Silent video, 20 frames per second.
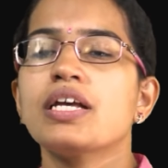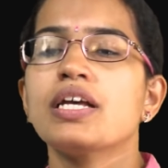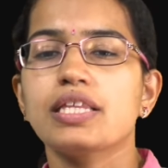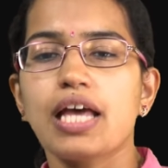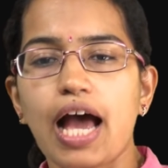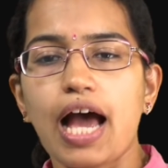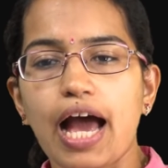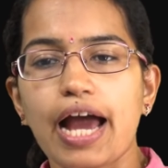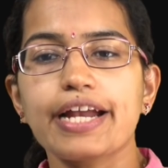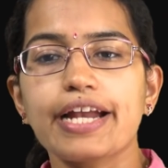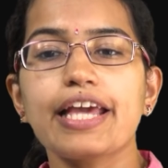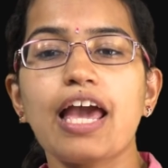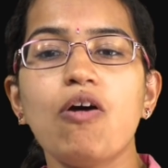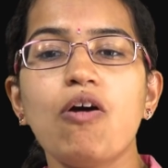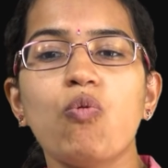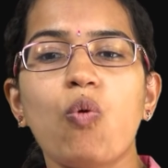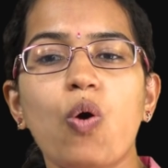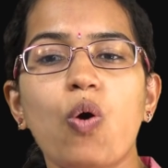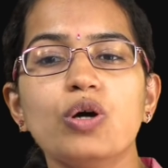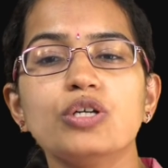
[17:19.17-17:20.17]
the idea
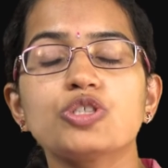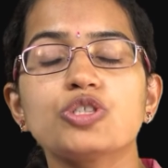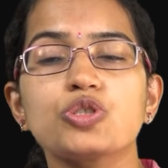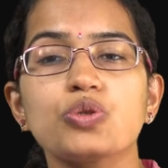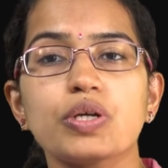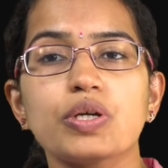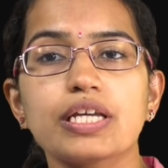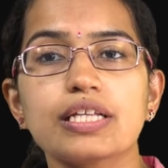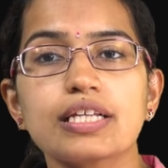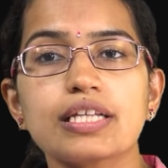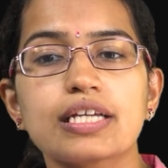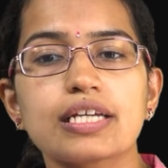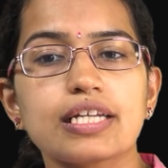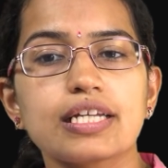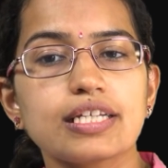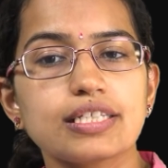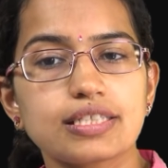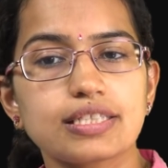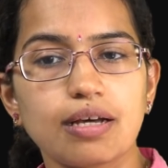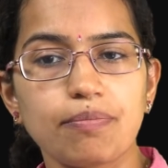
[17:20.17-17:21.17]
was to
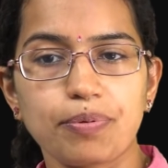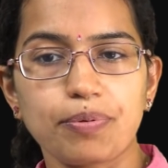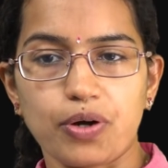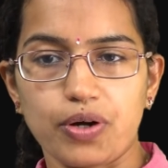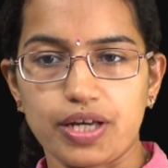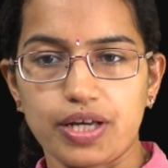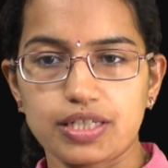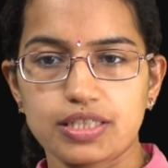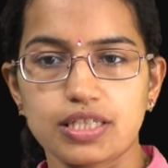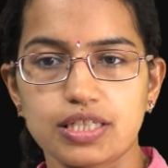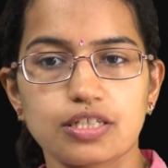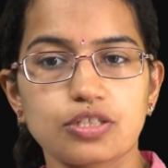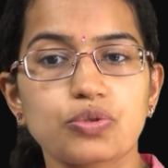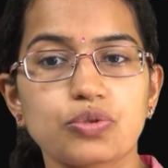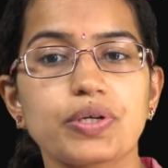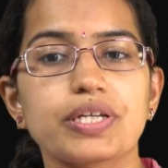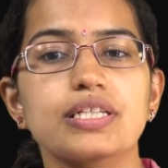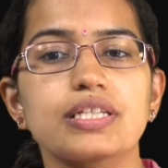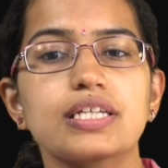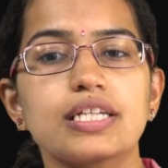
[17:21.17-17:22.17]
increase the production
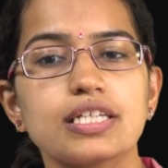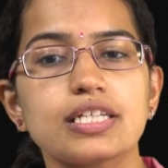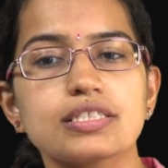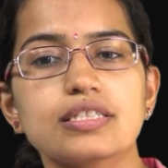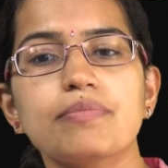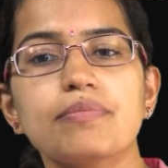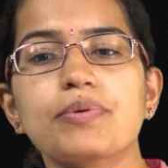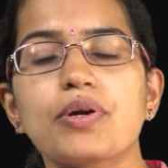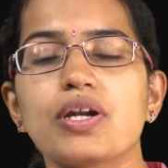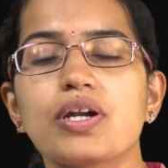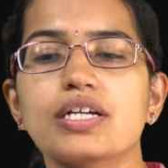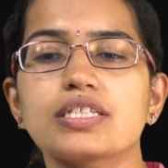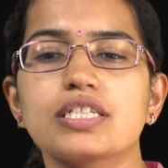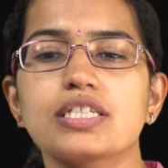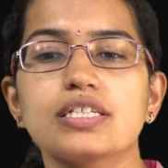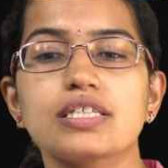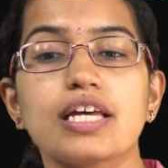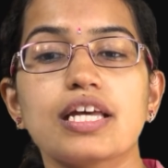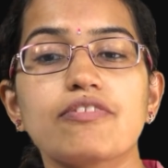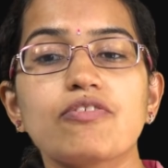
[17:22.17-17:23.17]
to increase the
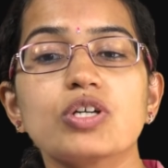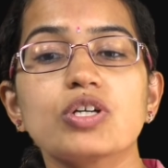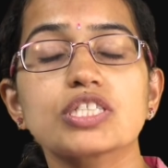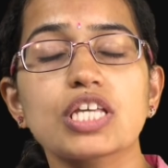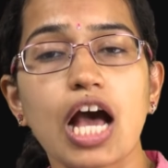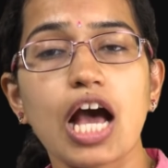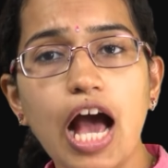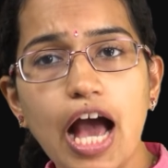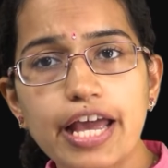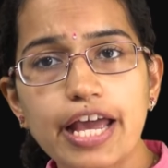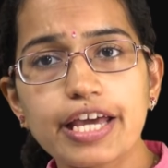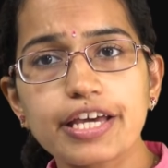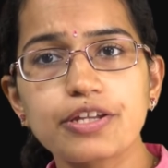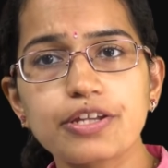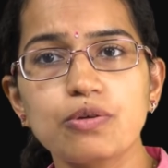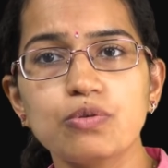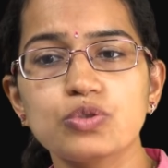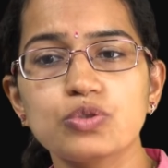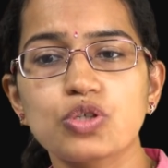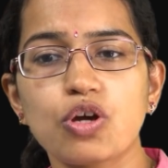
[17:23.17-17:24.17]
production there was higher
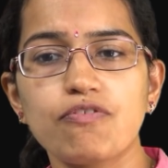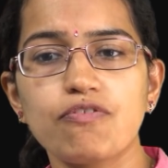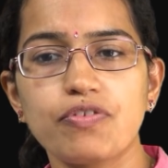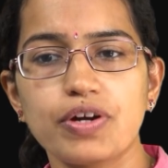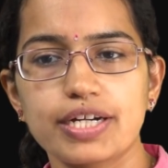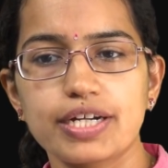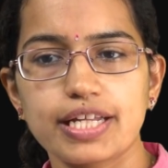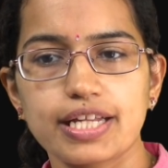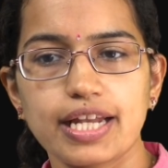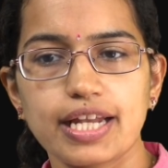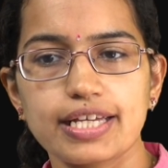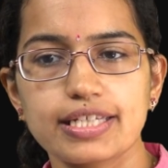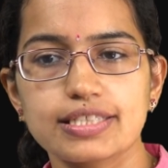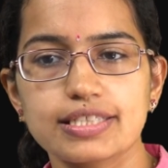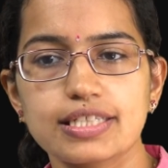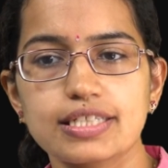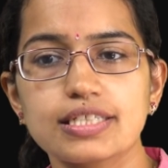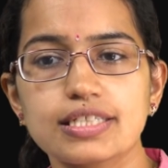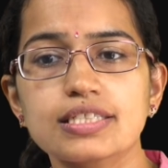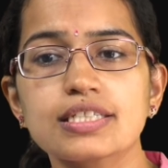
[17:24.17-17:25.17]
use of
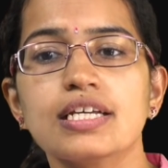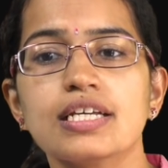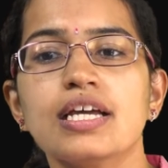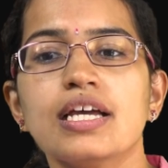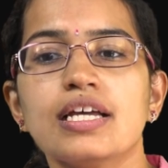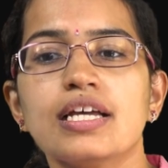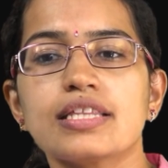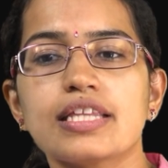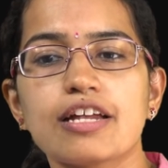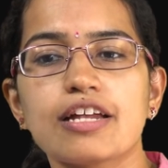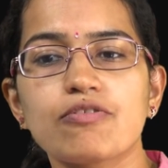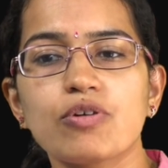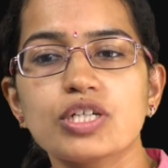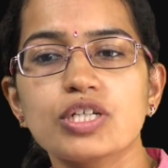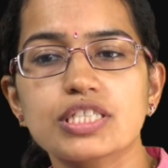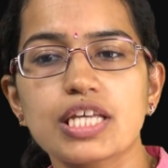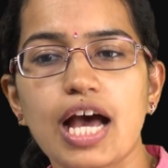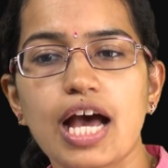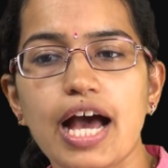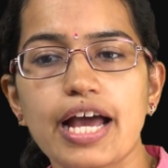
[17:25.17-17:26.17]
fertilizers there
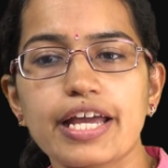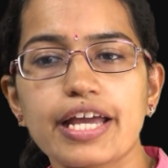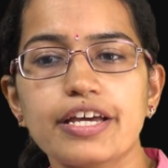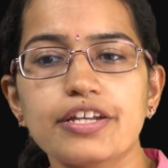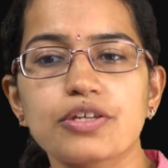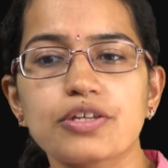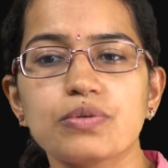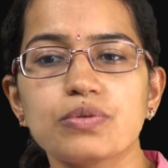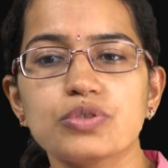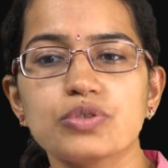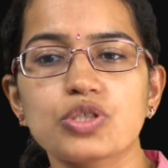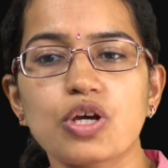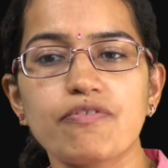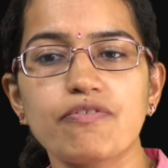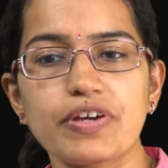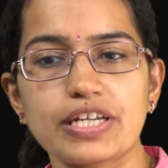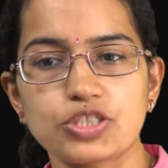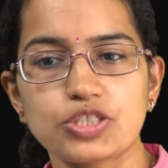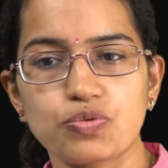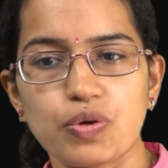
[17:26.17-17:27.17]
was higher use
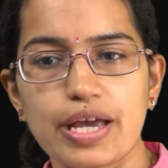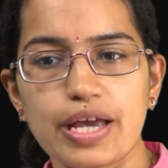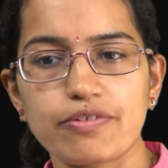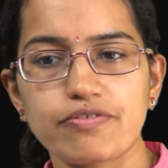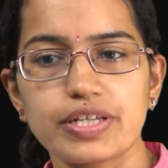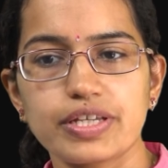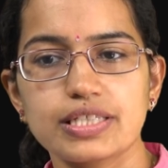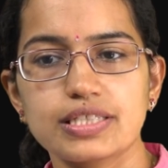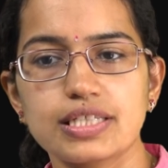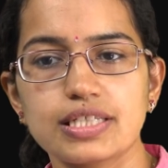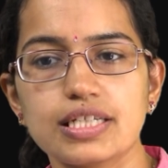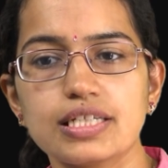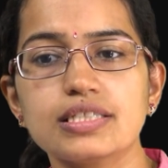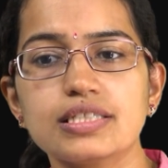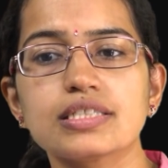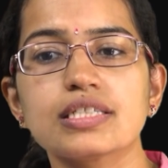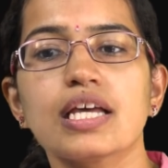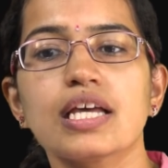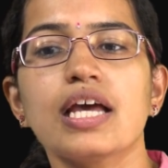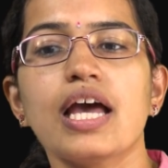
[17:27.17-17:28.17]
of HYV
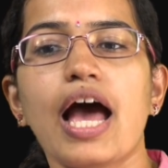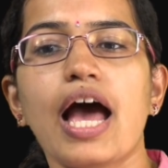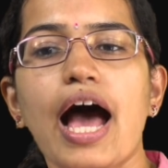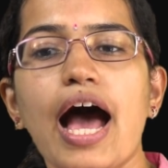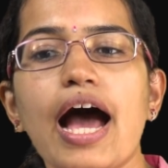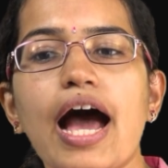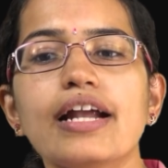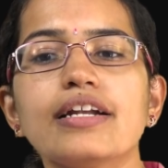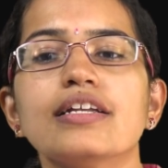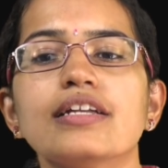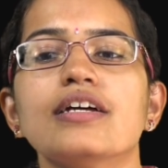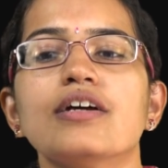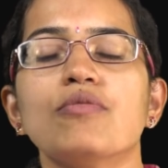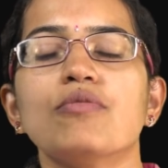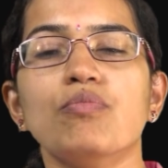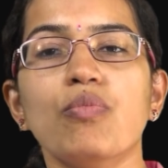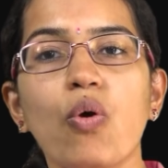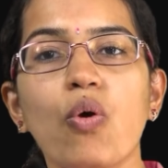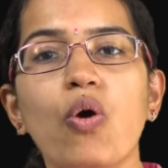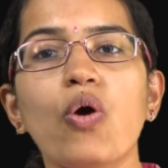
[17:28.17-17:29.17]
seeds and
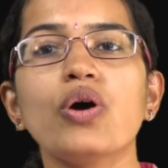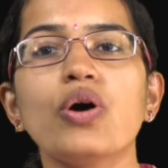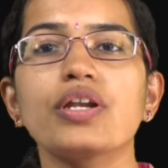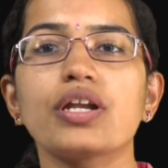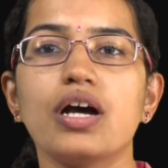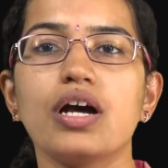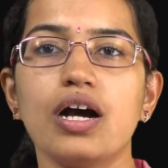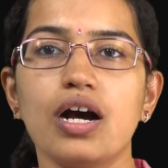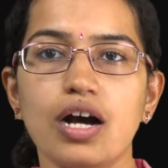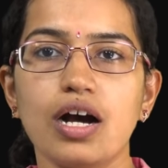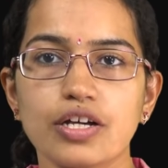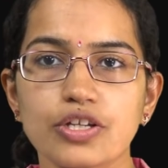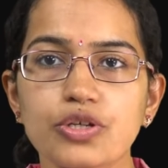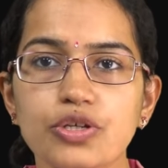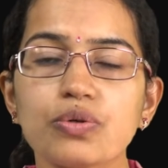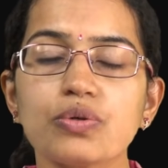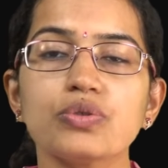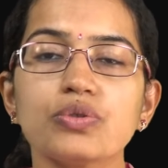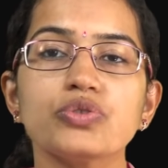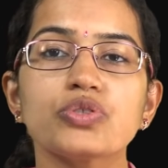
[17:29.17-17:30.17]
more uh,
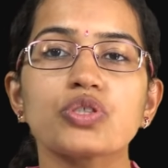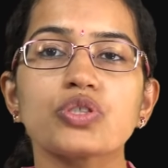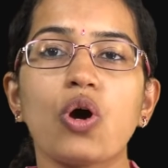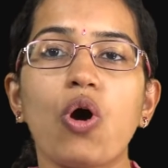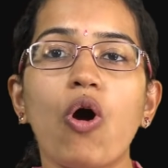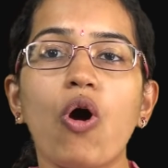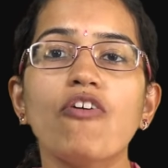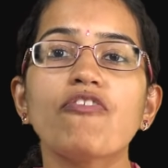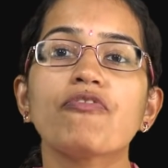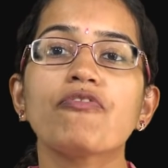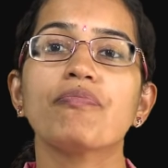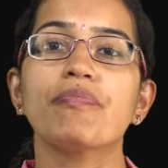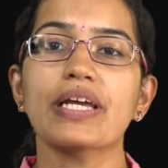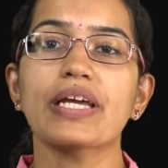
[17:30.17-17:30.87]
use of